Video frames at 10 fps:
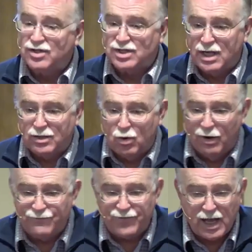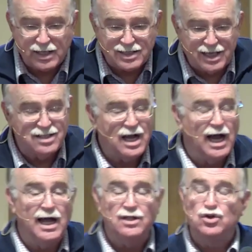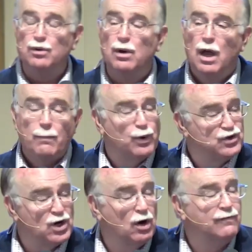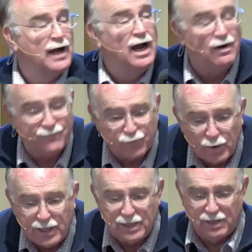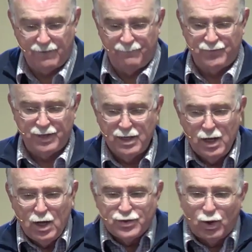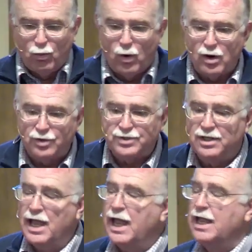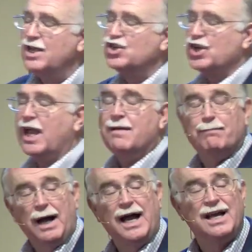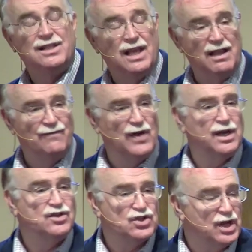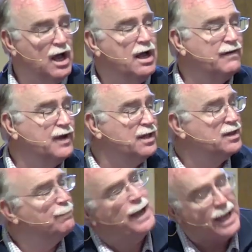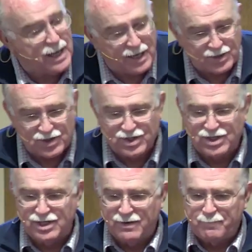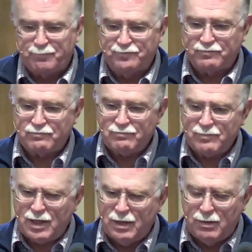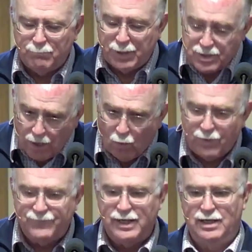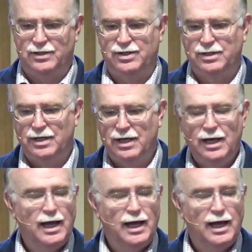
since then who have fought and died to preserve our freedom. The world today is shaped by the events of the past. But no event